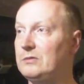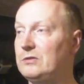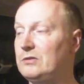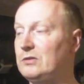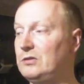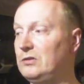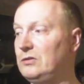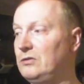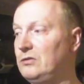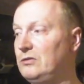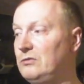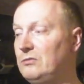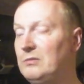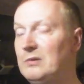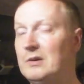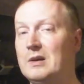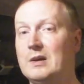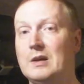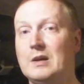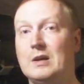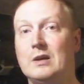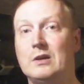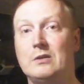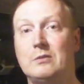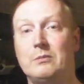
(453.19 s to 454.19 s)
to
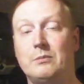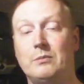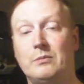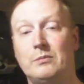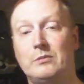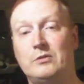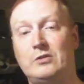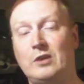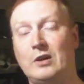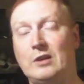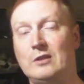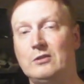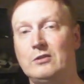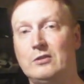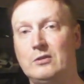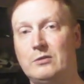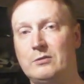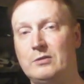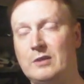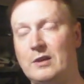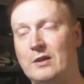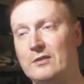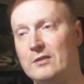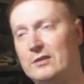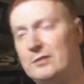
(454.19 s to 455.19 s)
challenge
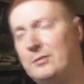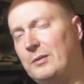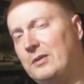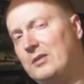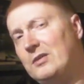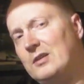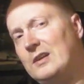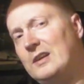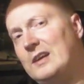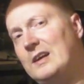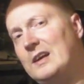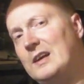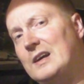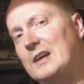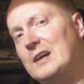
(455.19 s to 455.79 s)
themselves, especially